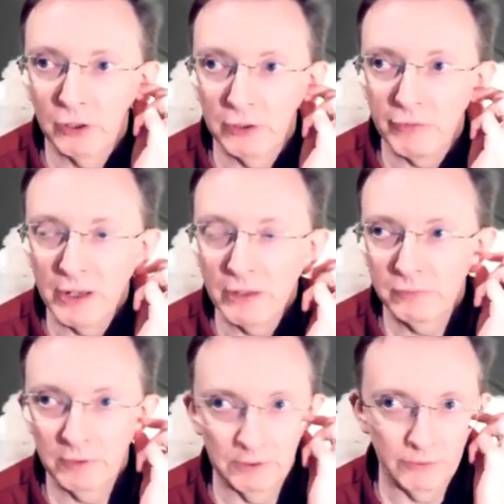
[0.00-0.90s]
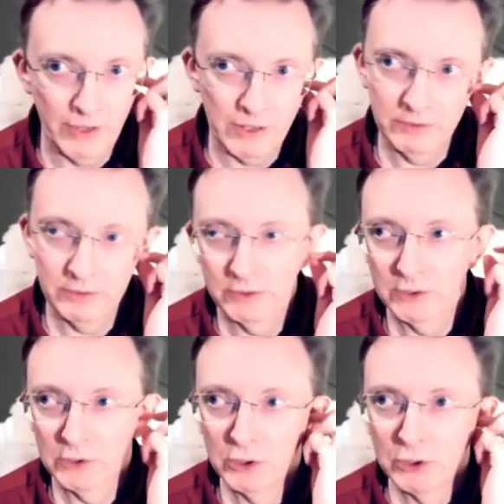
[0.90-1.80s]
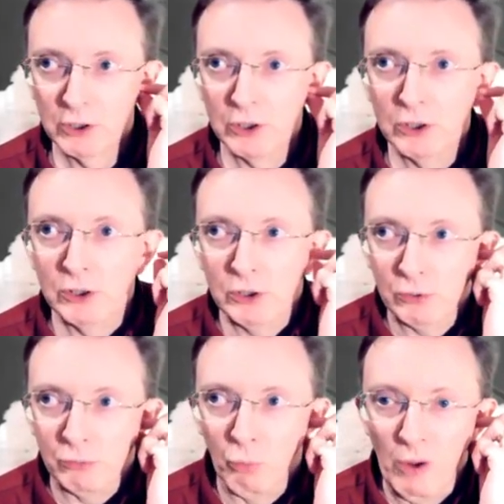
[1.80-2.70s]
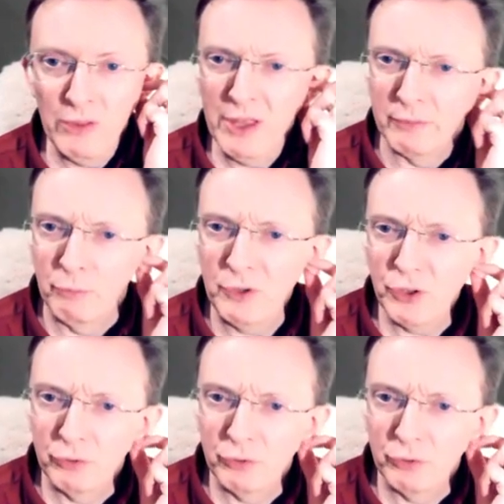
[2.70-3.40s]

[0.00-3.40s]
I love that. I love that. Well, then we